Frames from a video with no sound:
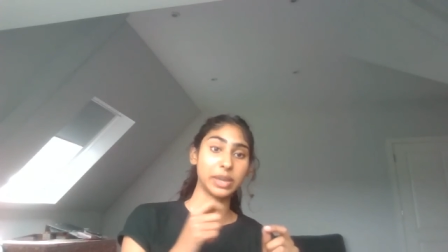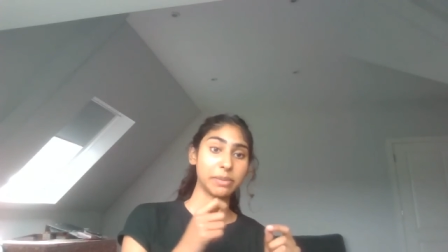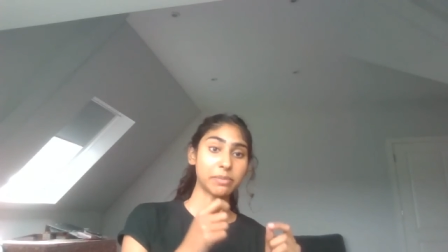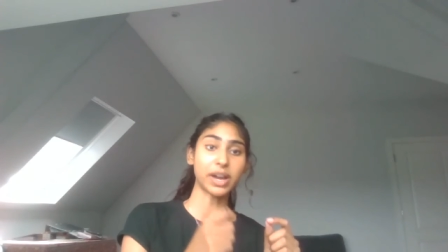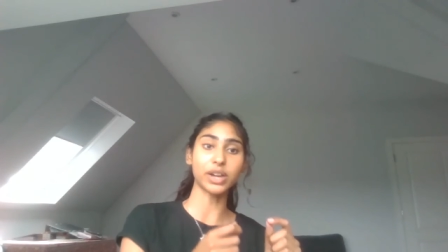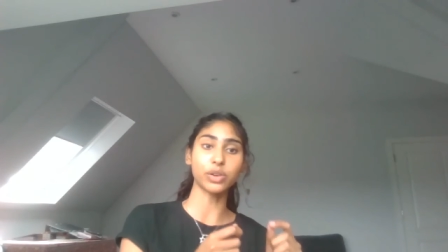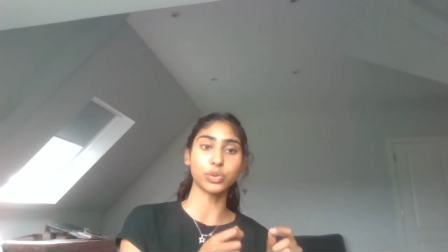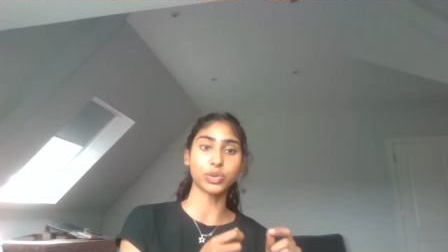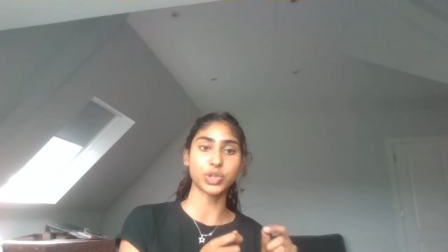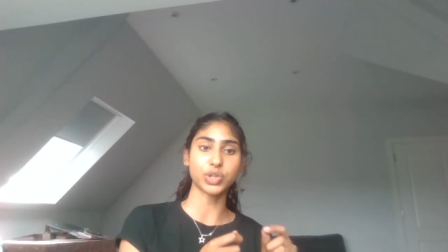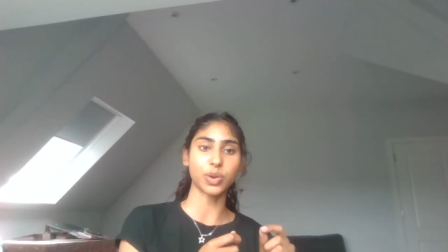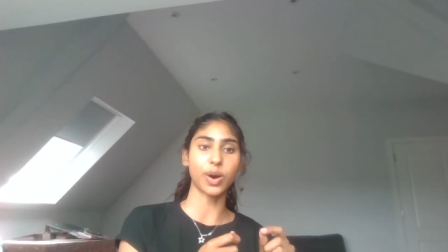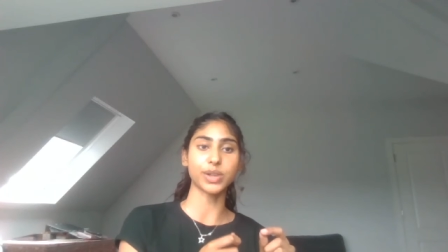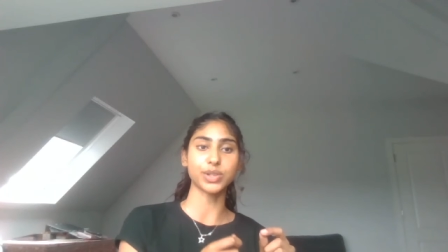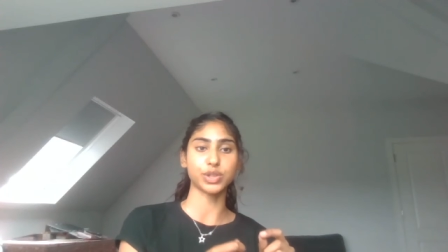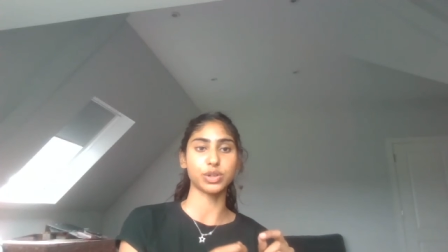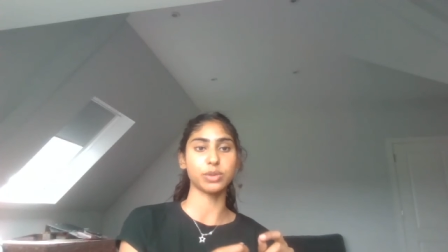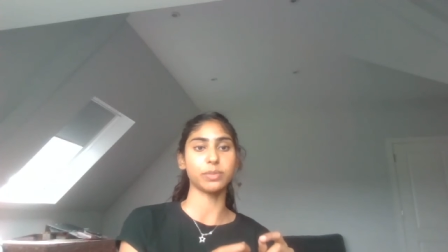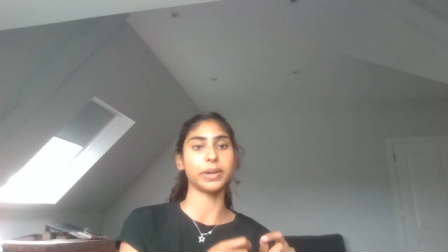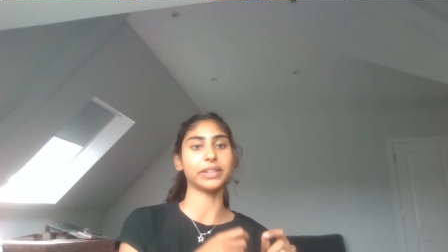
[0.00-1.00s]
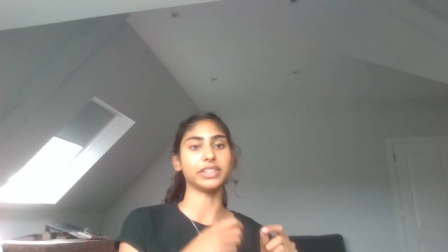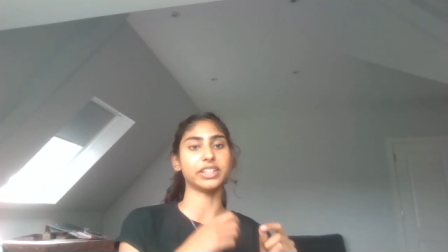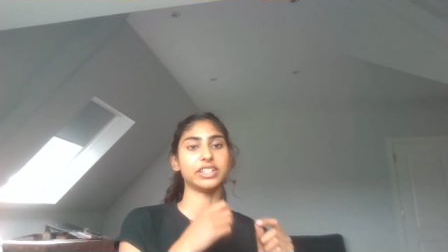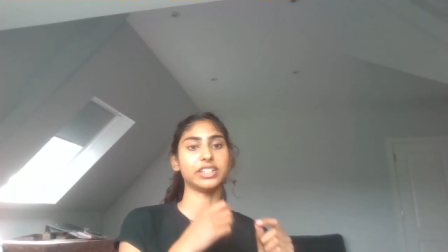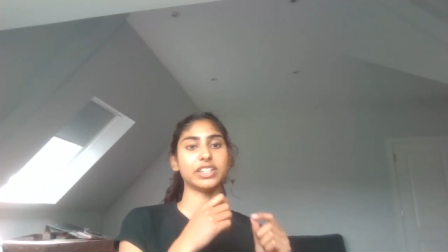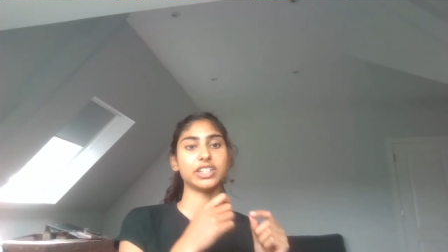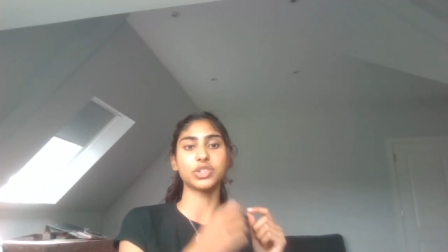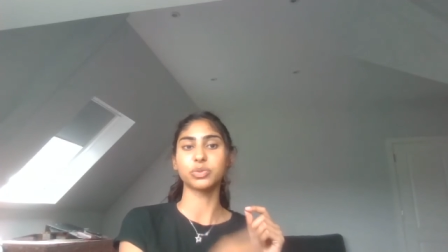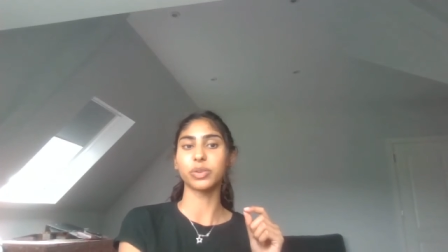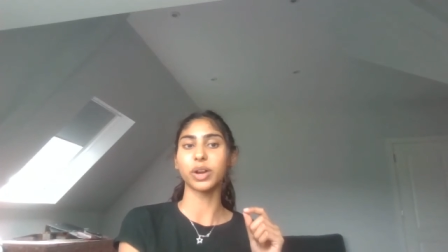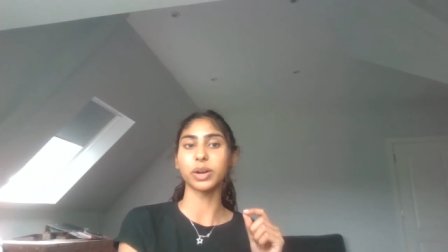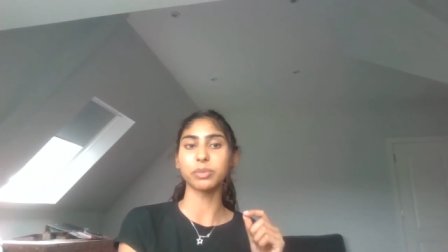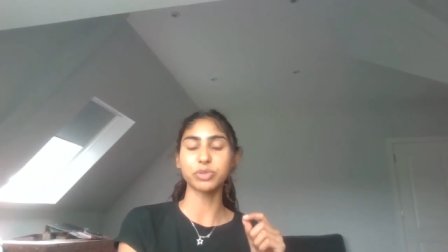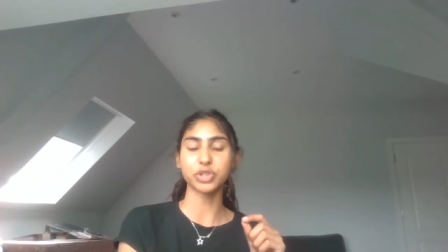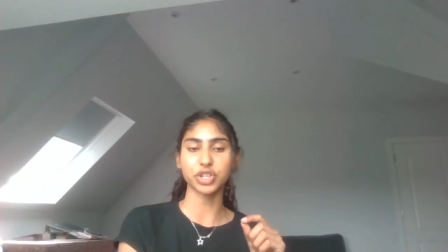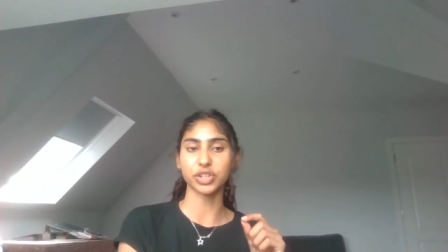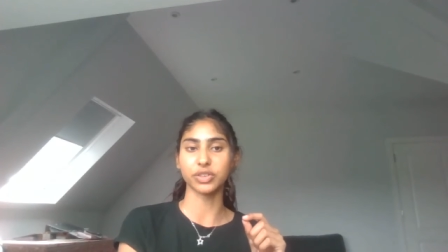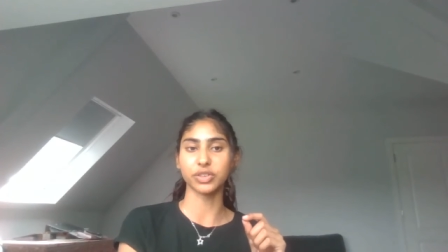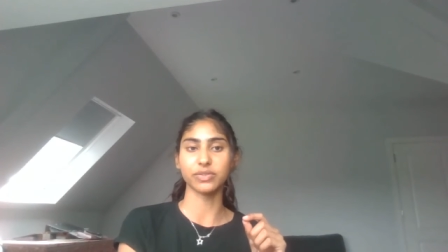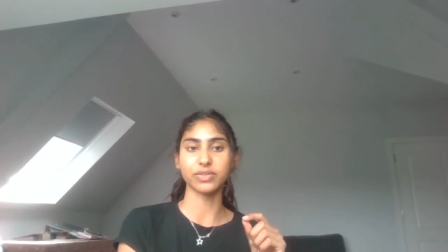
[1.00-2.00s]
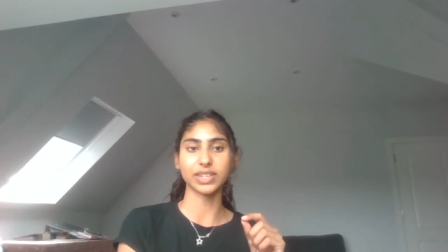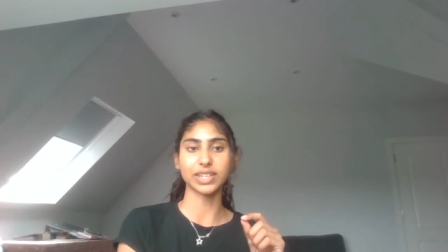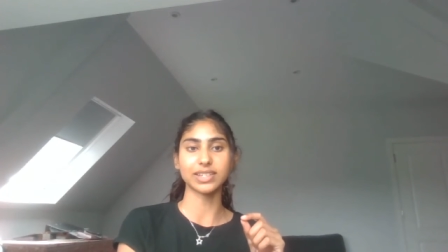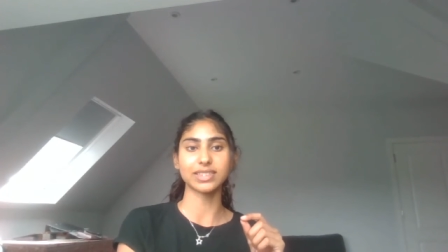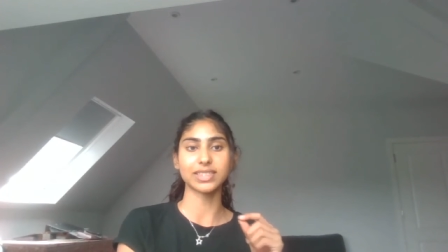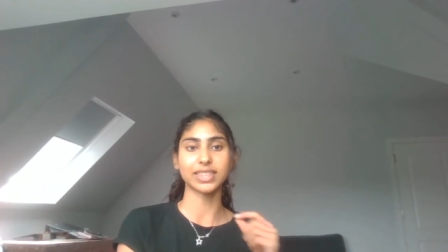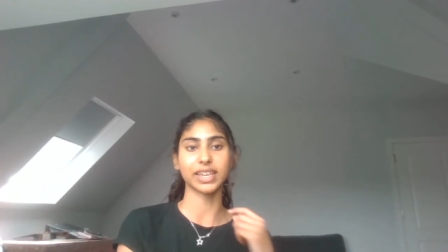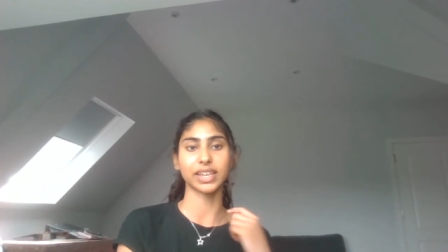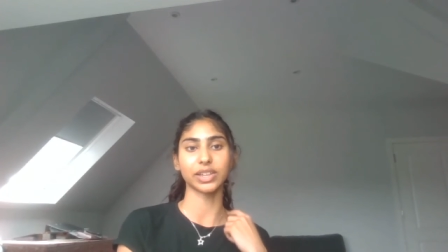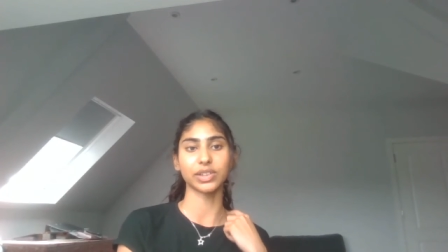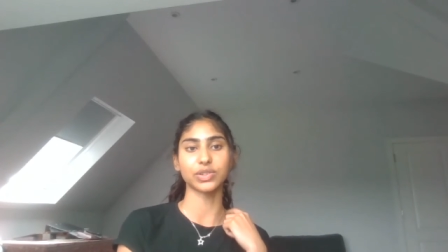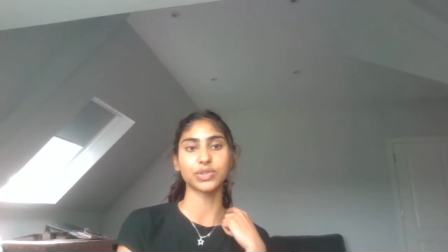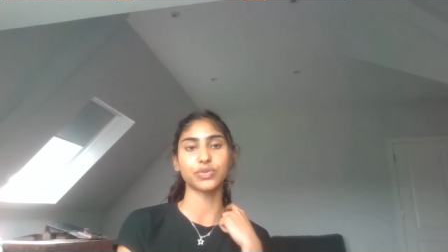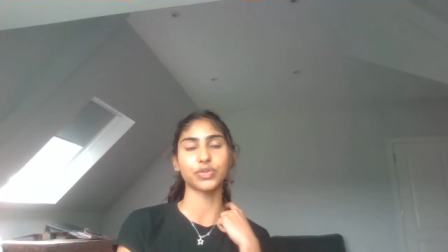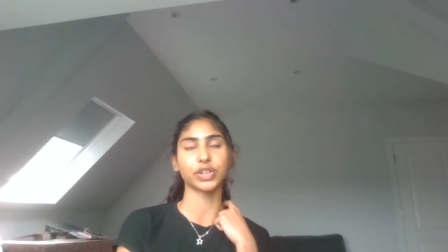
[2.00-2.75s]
They might also ask you about the disruption of these things.